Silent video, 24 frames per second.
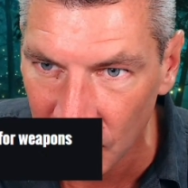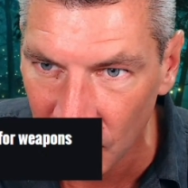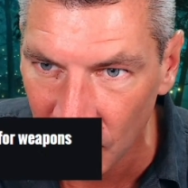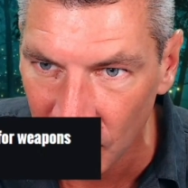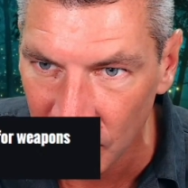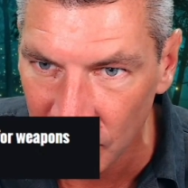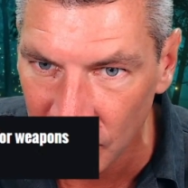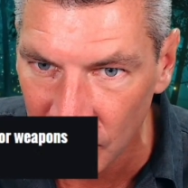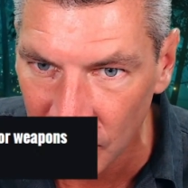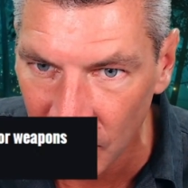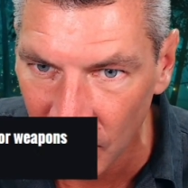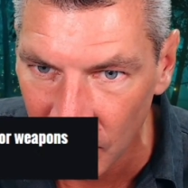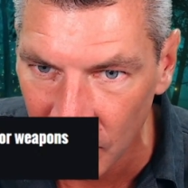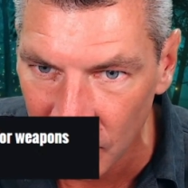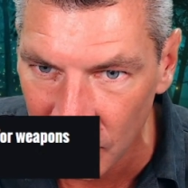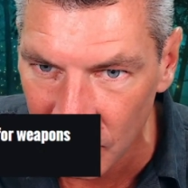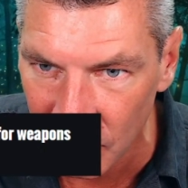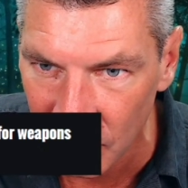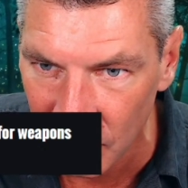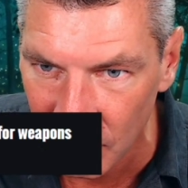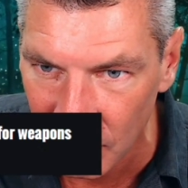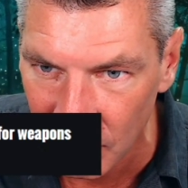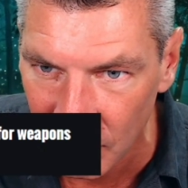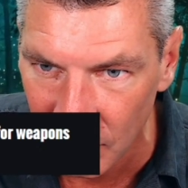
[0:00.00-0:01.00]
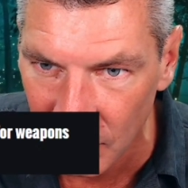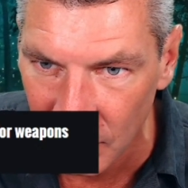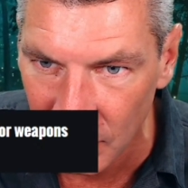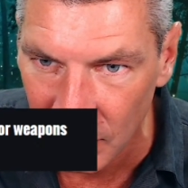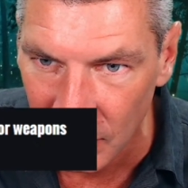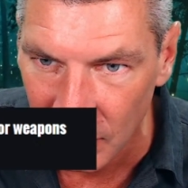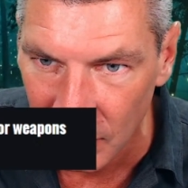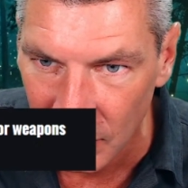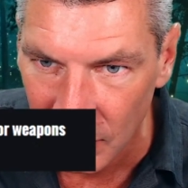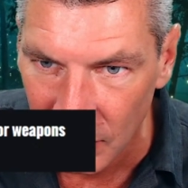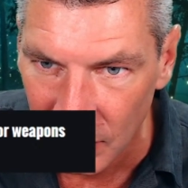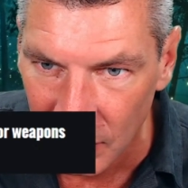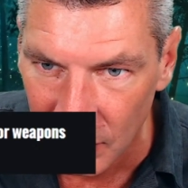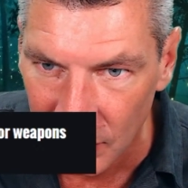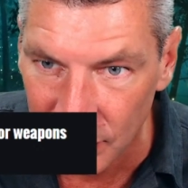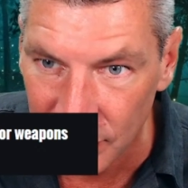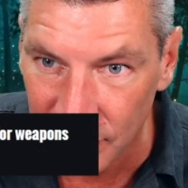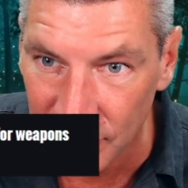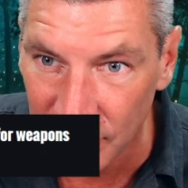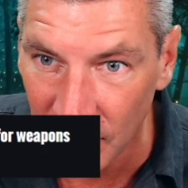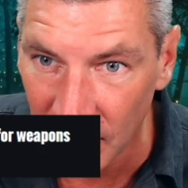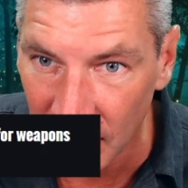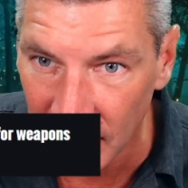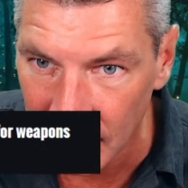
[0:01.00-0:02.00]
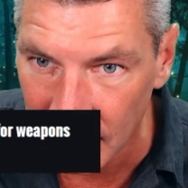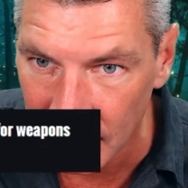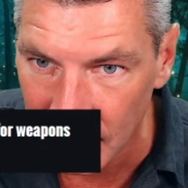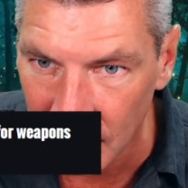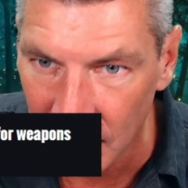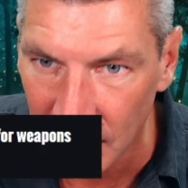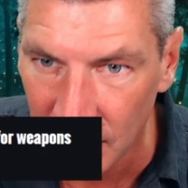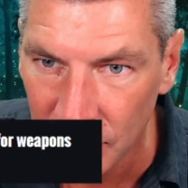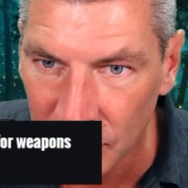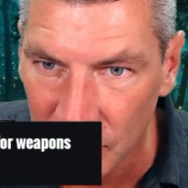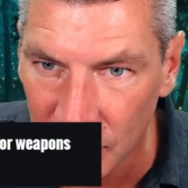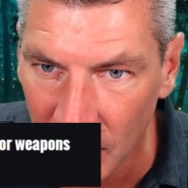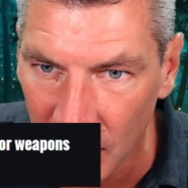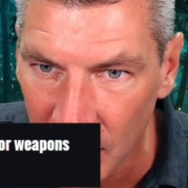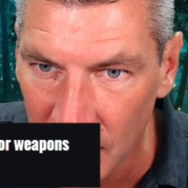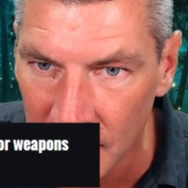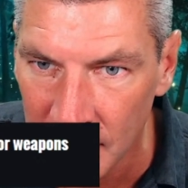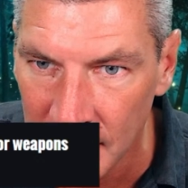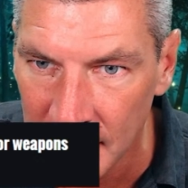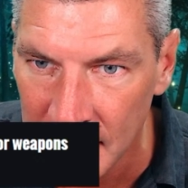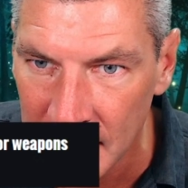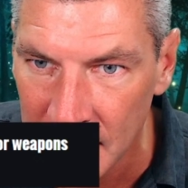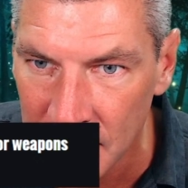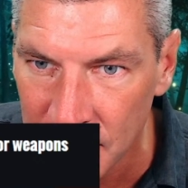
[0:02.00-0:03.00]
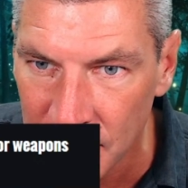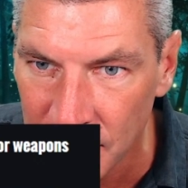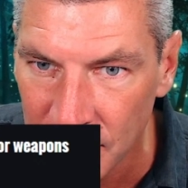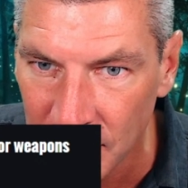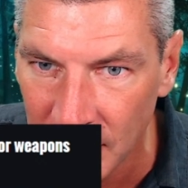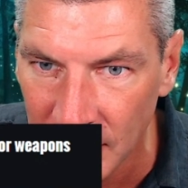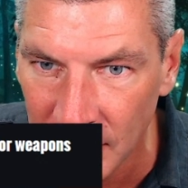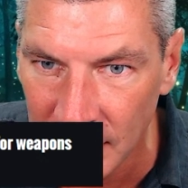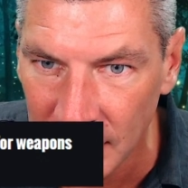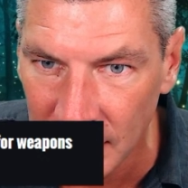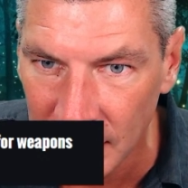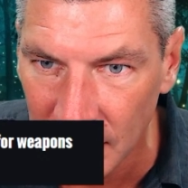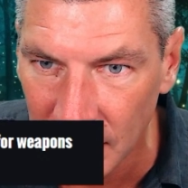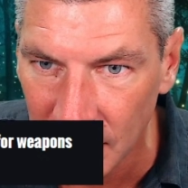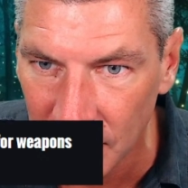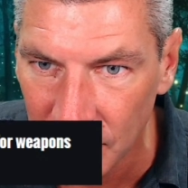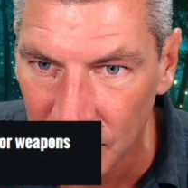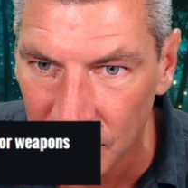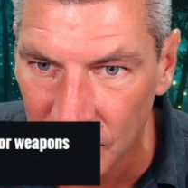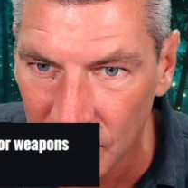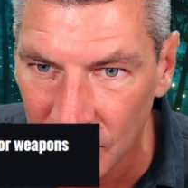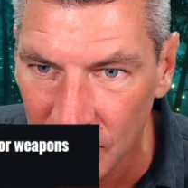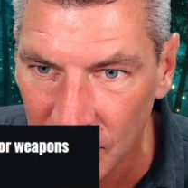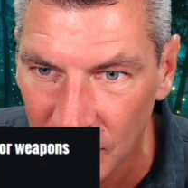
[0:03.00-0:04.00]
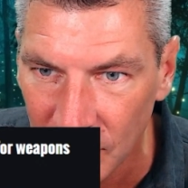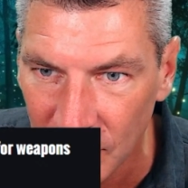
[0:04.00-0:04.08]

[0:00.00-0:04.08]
Nice to know. Flight gloves. RAF flight gloves.